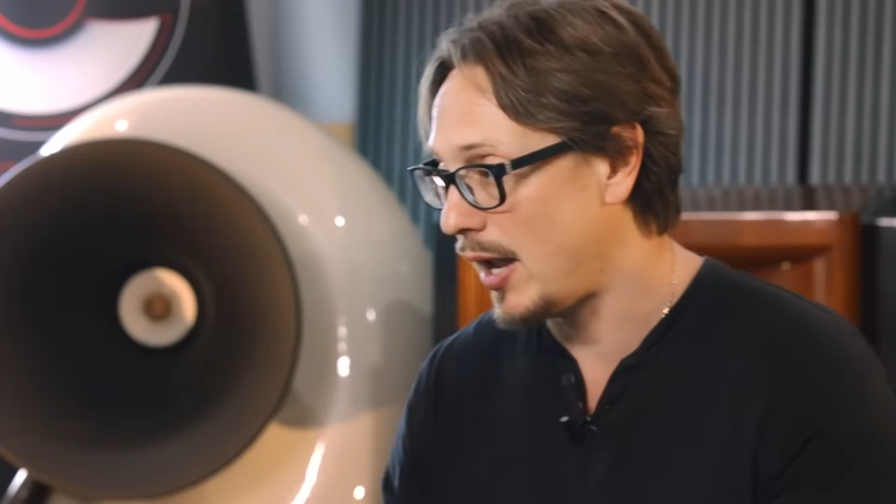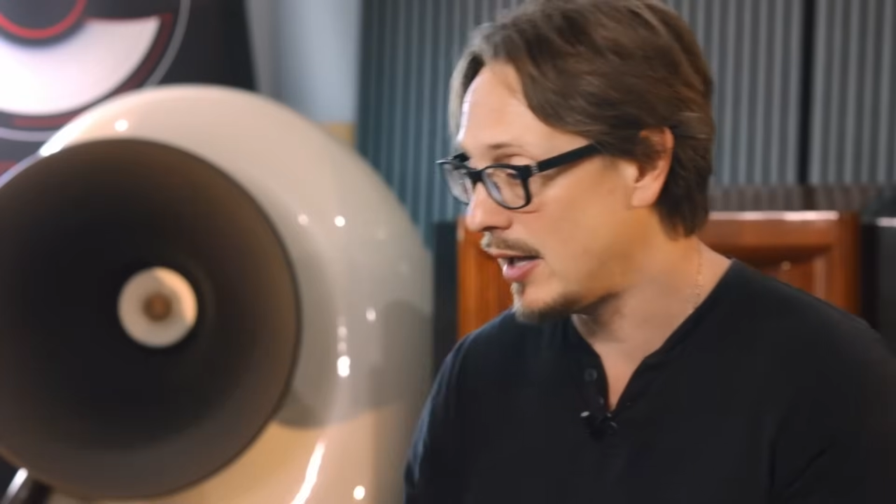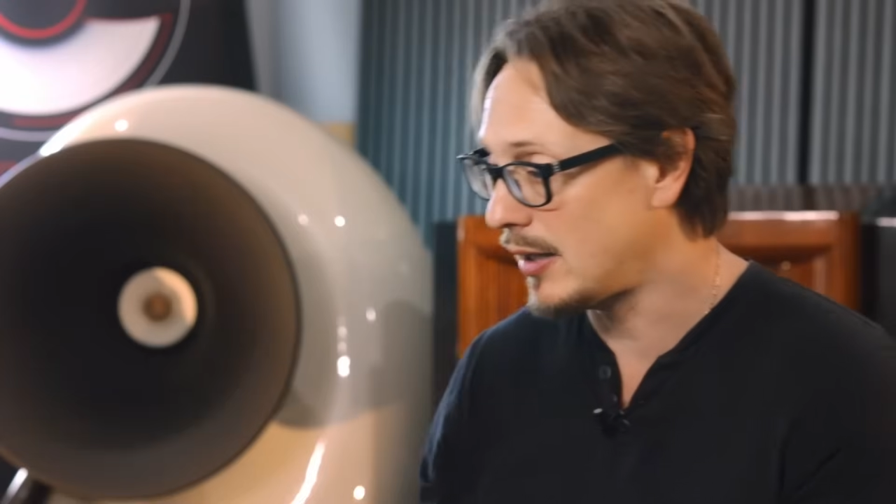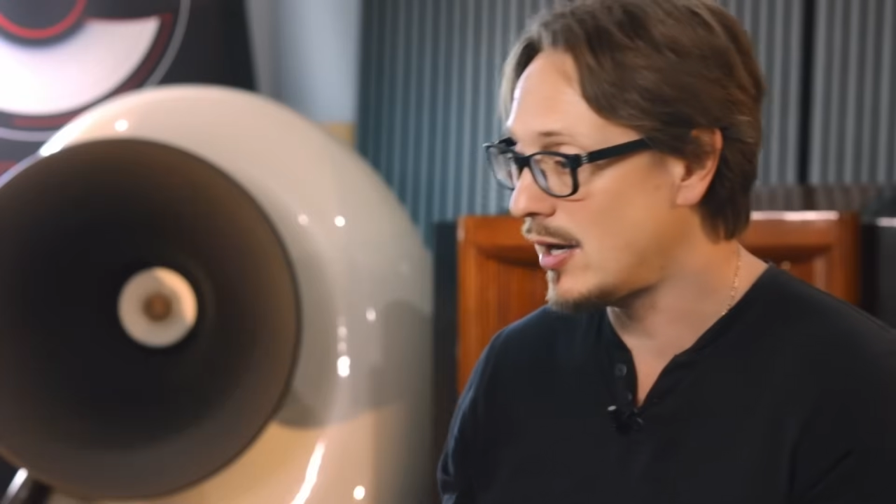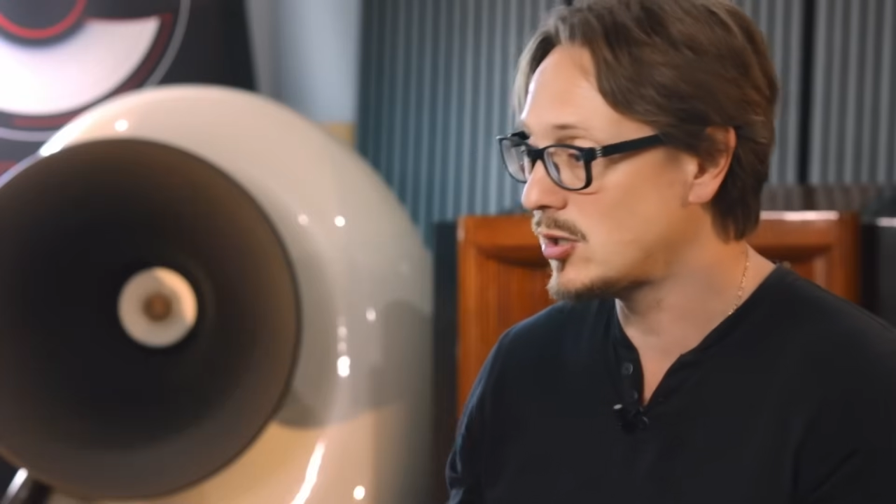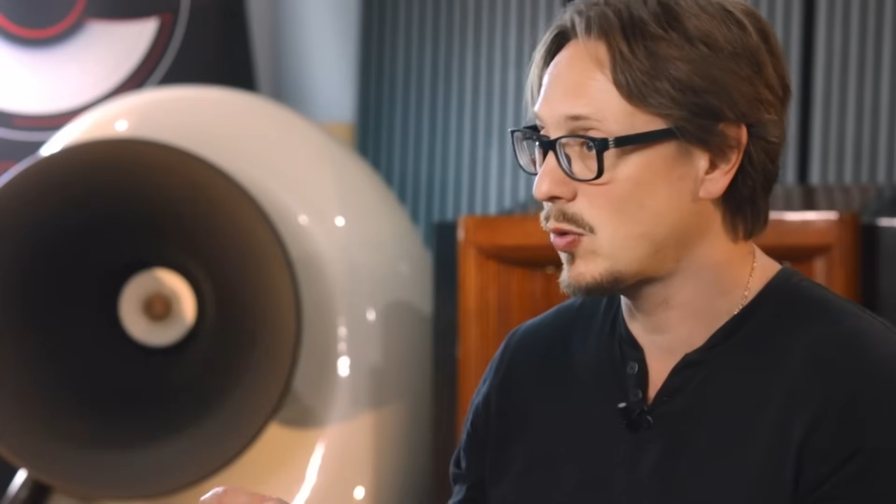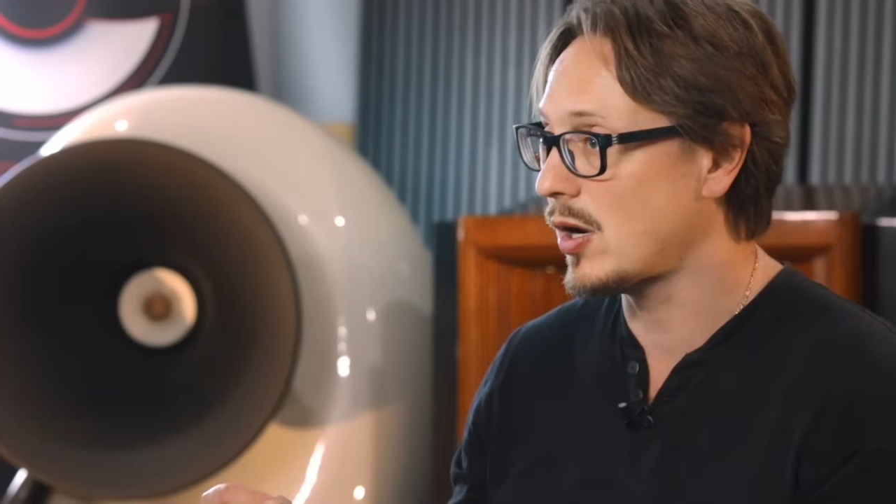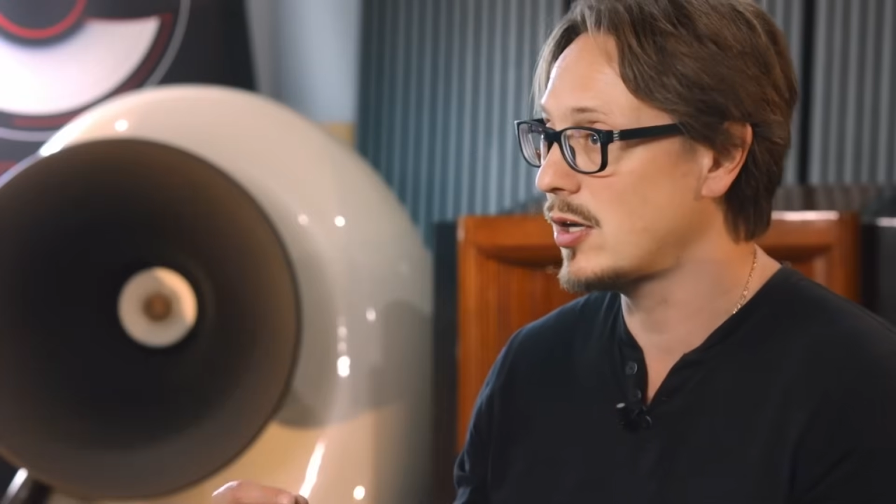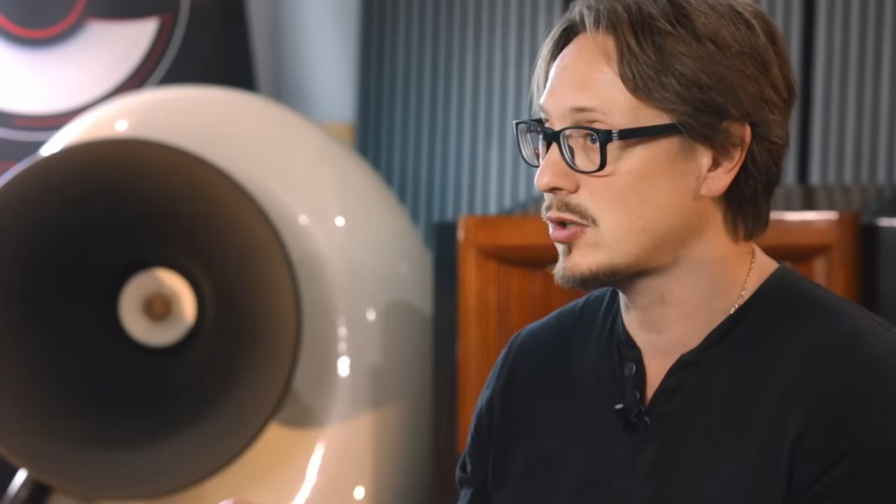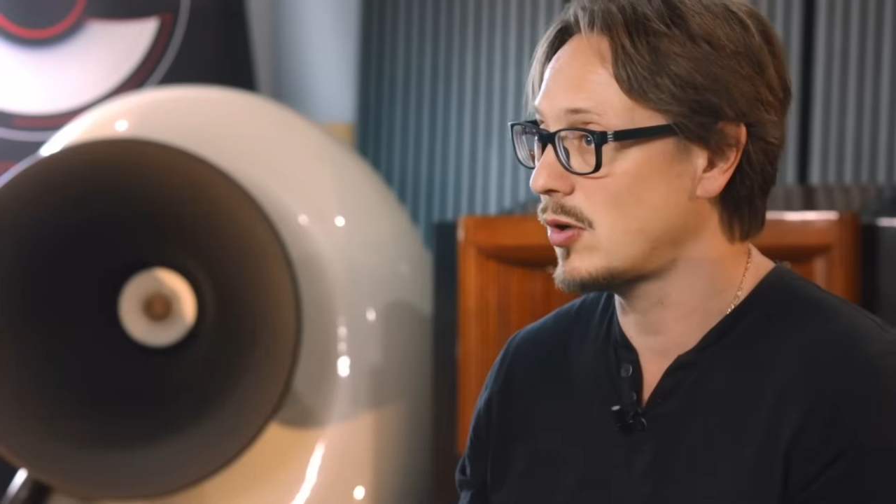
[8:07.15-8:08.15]
and I
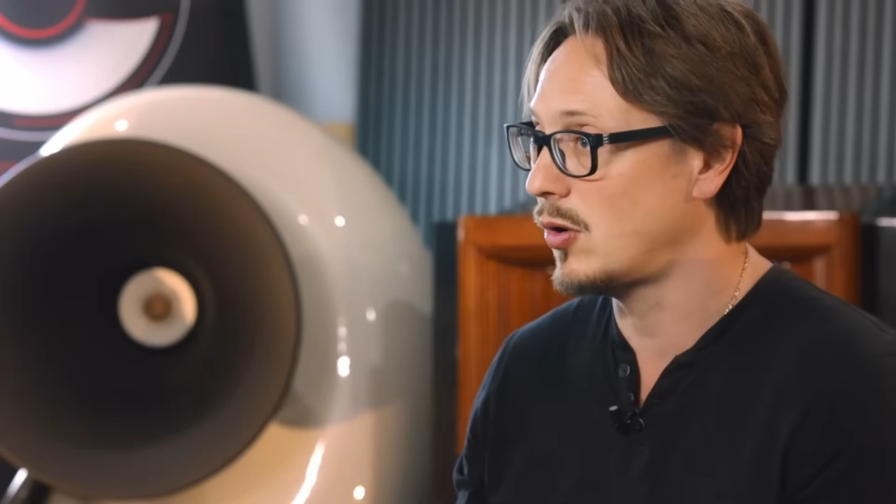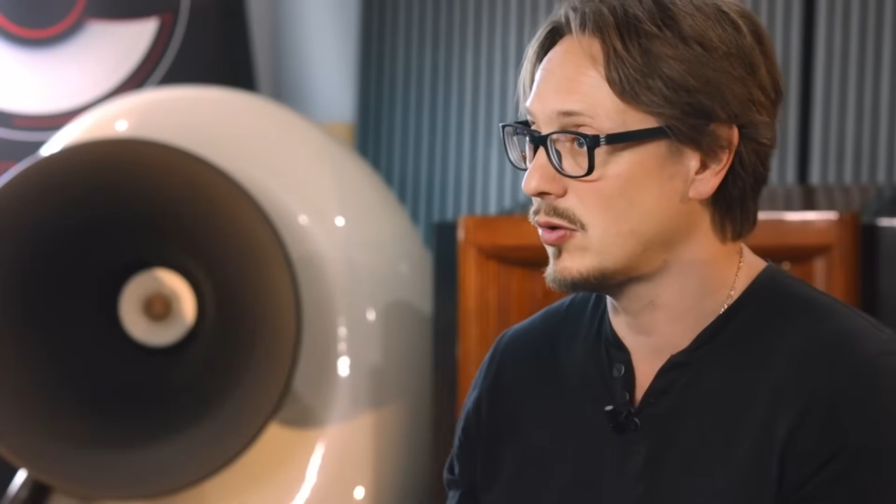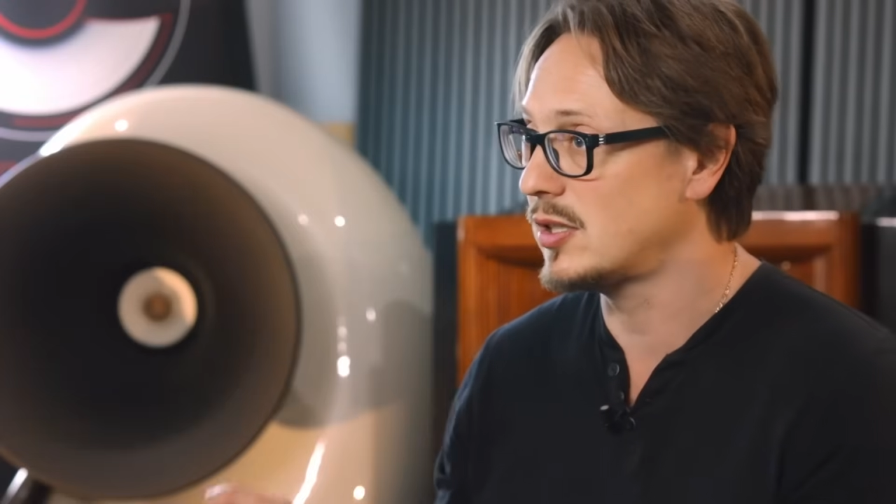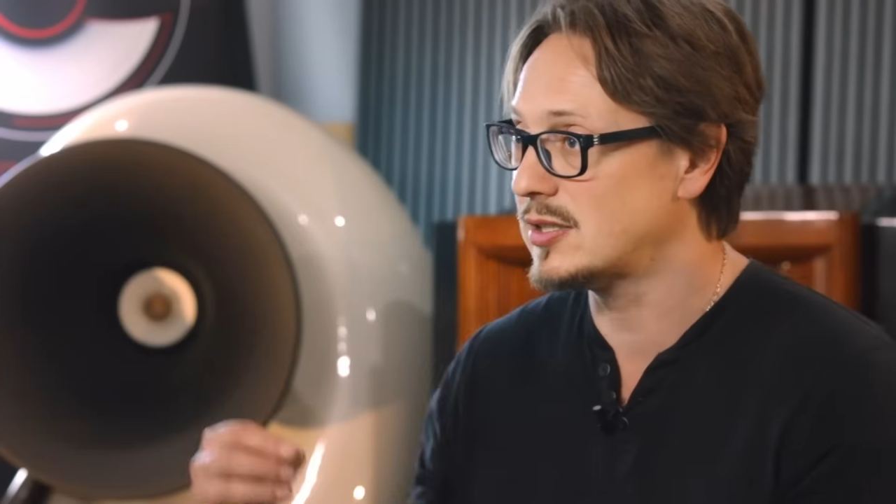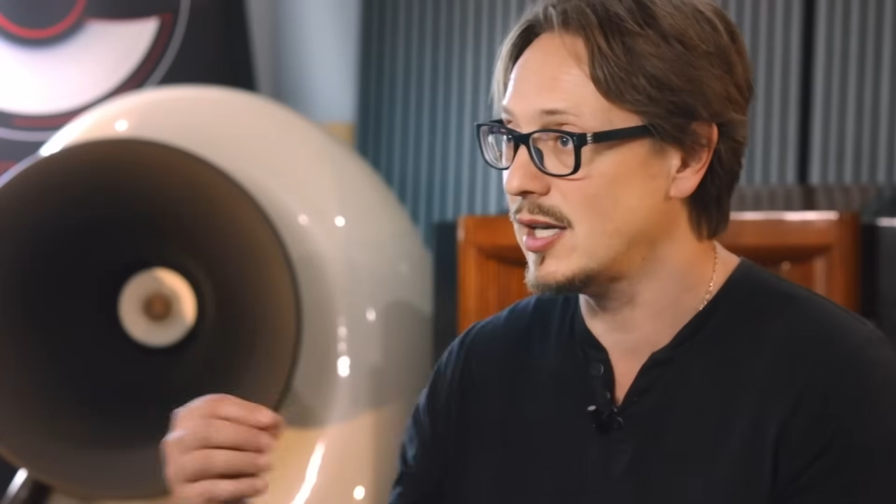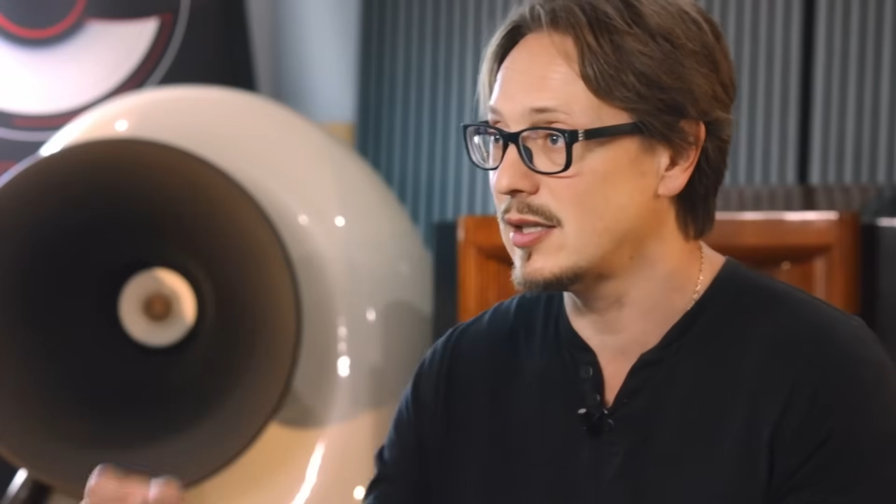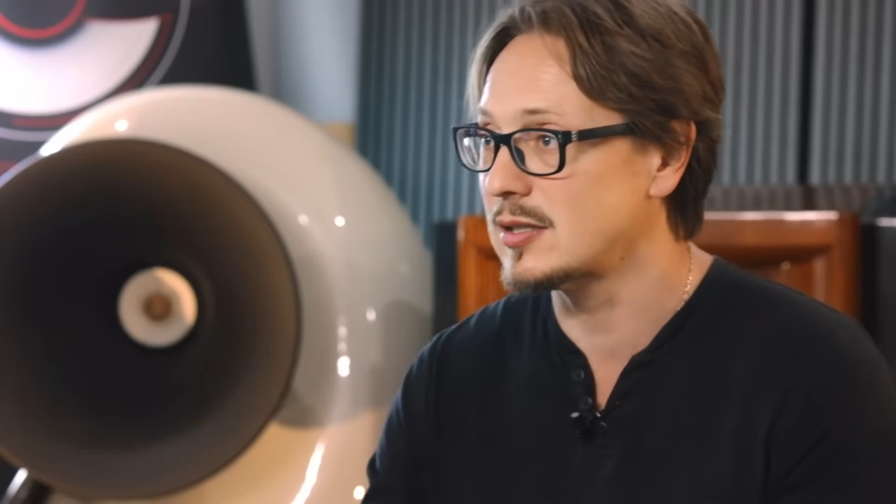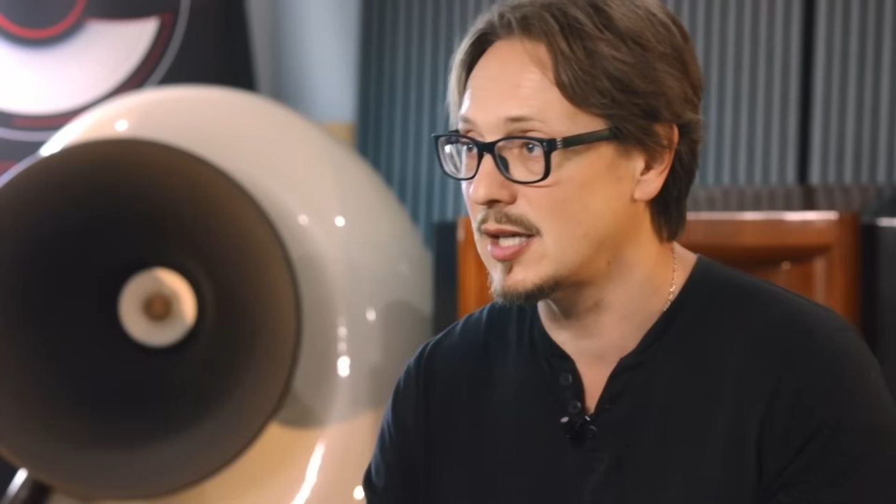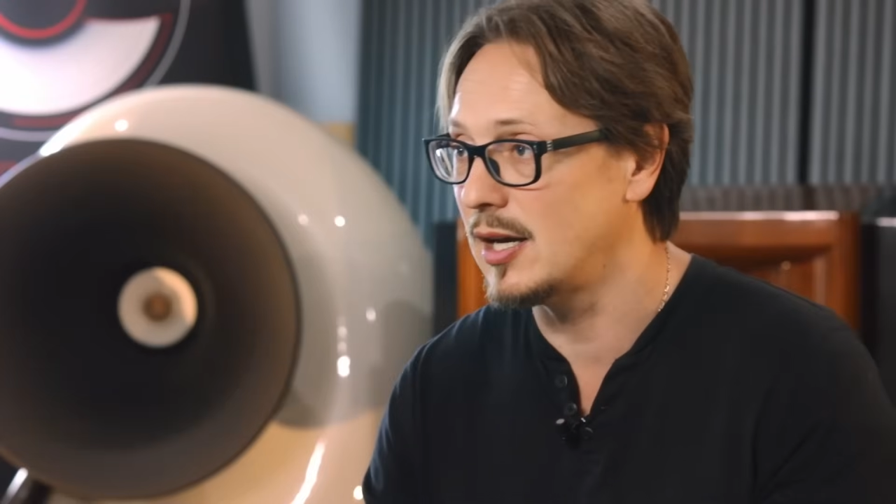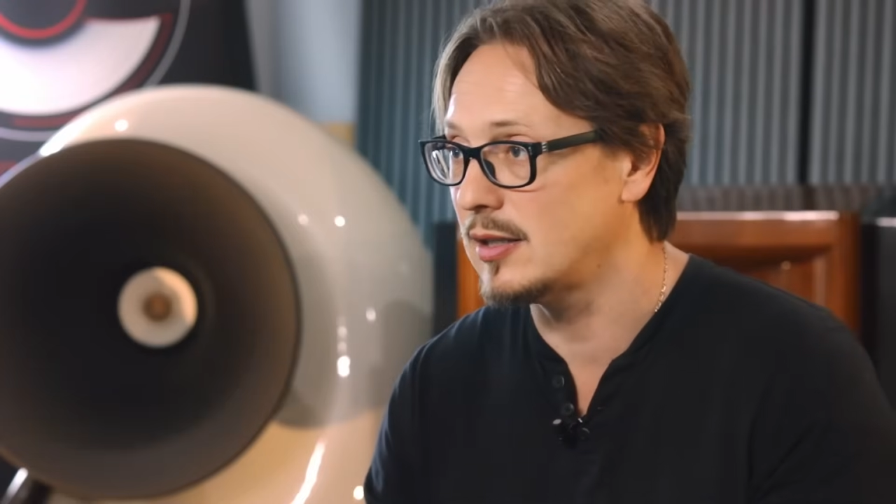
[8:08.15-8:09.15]
square S on the
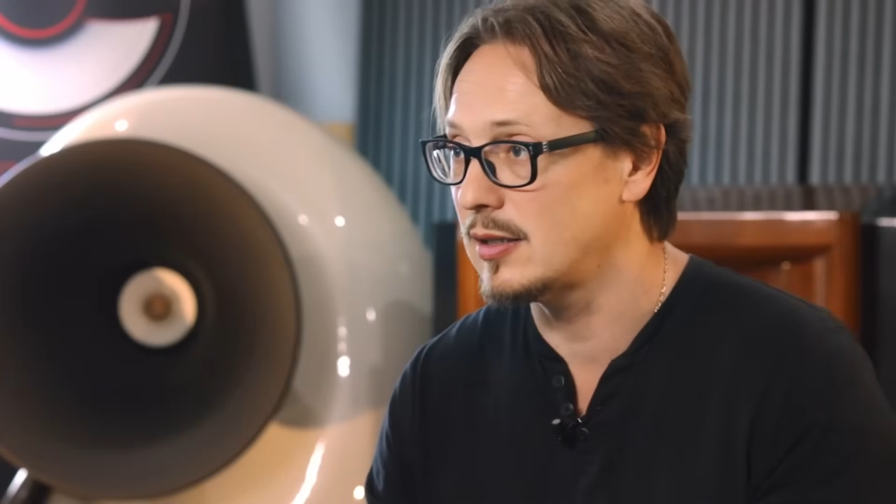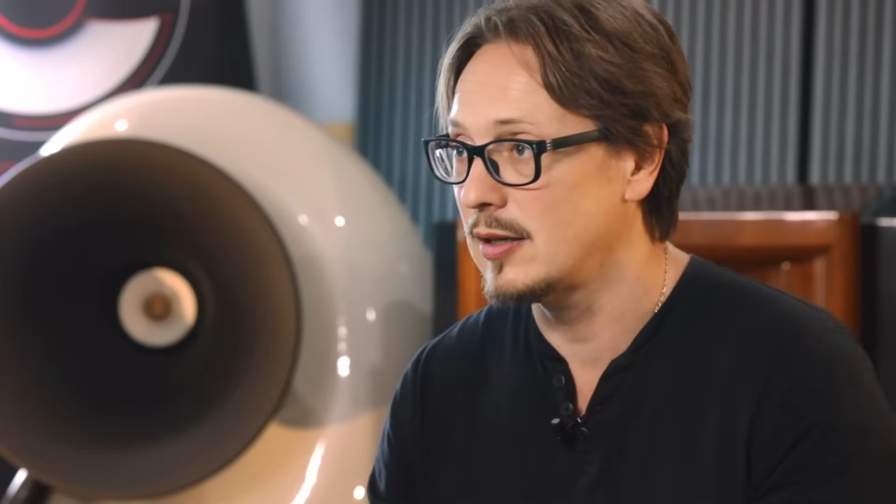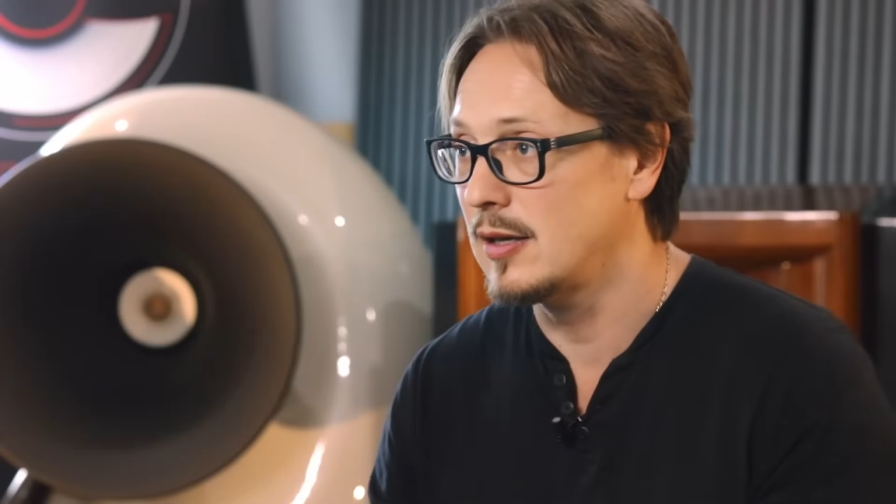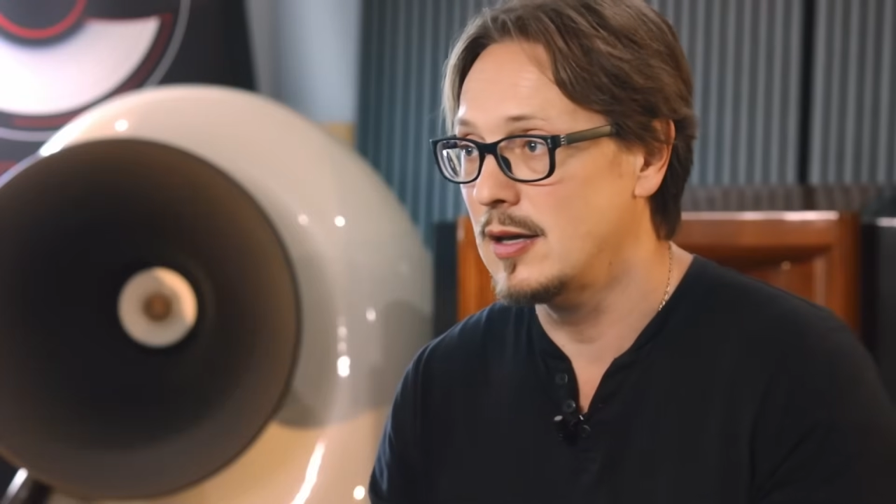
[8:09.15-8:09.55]
sender side